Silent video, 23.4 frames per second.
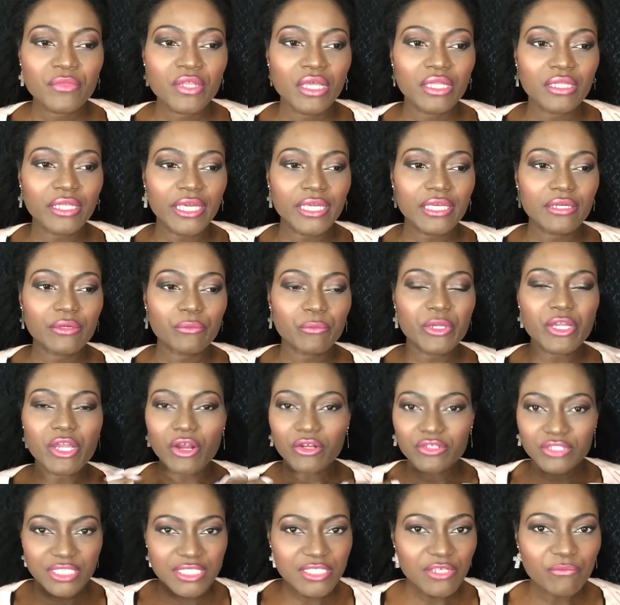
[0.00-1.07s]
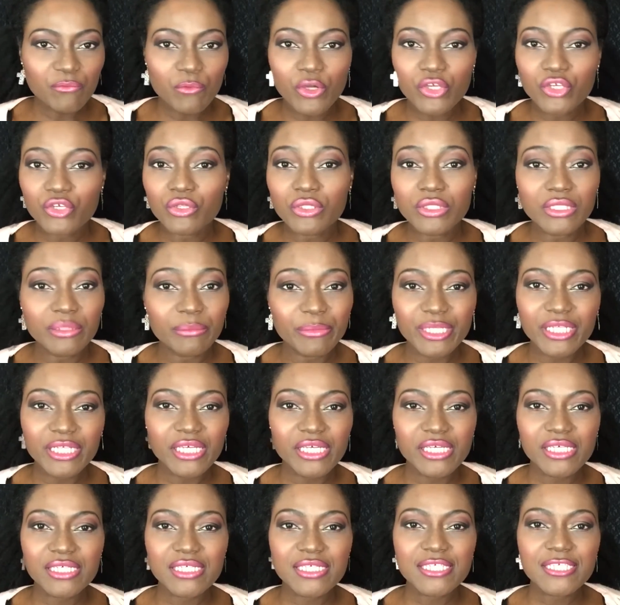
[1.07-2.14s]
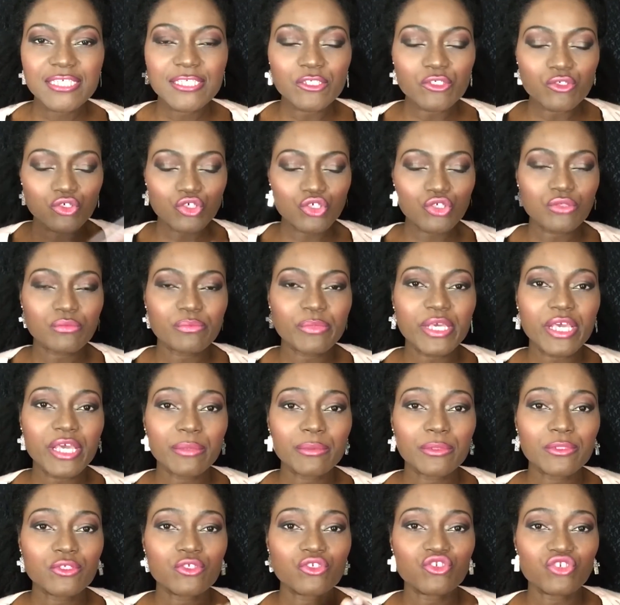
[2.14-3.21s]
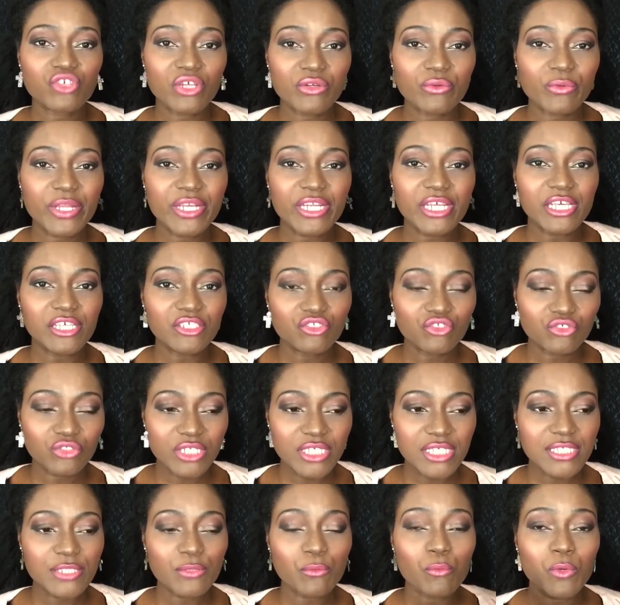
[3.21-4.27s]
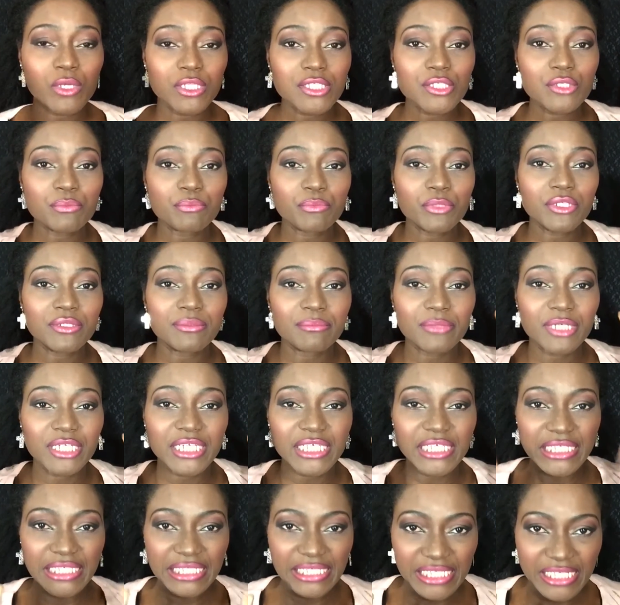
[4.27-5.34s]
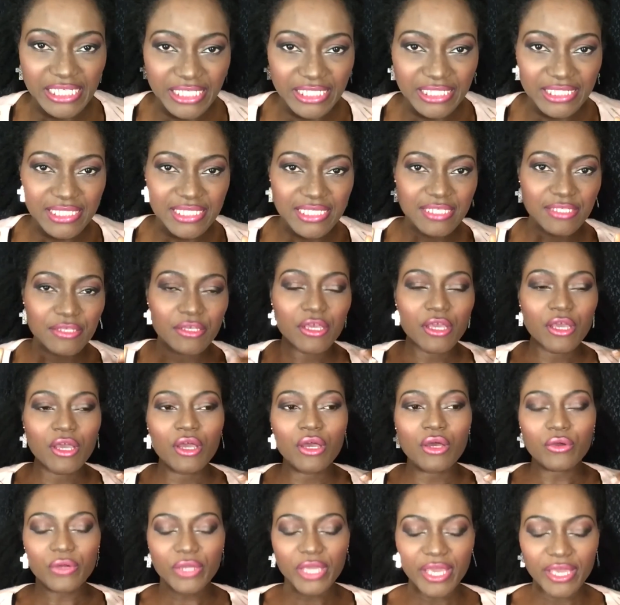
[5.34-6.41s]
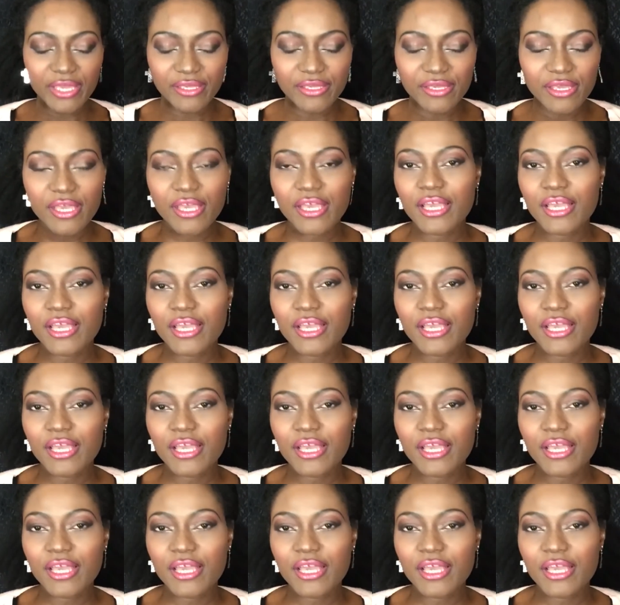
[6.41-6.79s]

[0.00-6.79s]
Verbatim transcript: Like, regardless of what your limit is, you should be able to generate interest once you put money in it, okay?